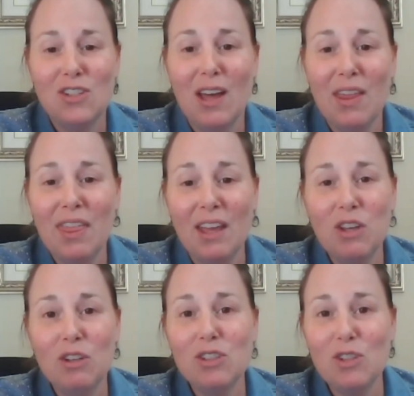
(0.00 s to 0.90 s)
So
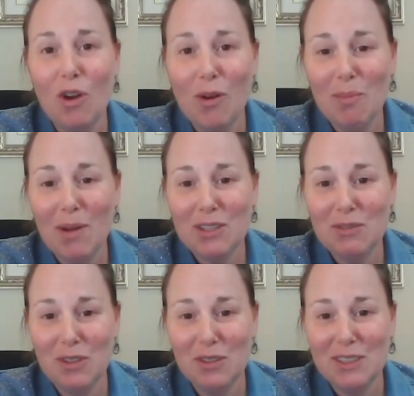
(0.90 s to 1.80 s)
thank you so much
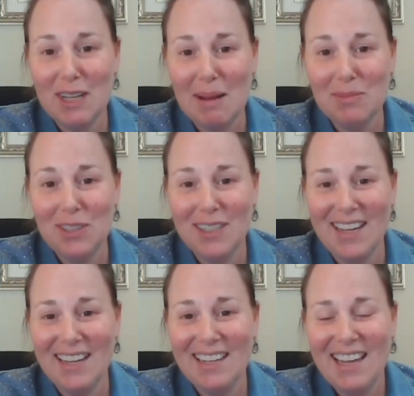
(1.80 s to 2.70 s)
for your time
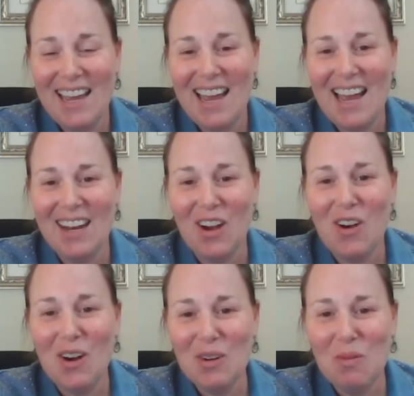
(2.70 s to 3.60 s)
today, and I
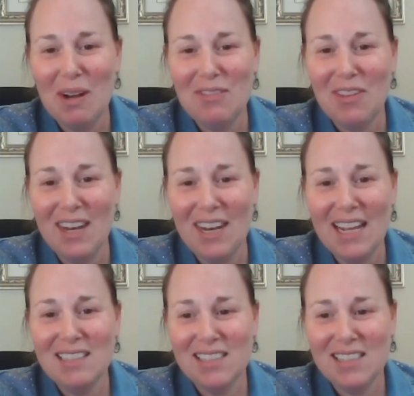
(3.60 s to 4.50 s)
can't wait for the
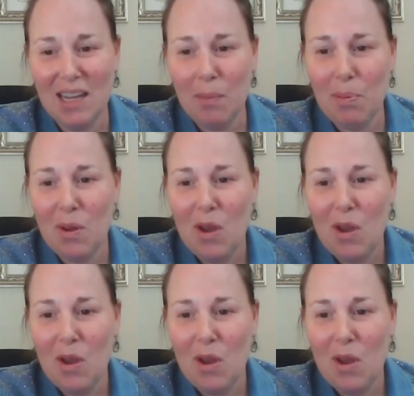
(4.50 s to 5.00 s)
next step.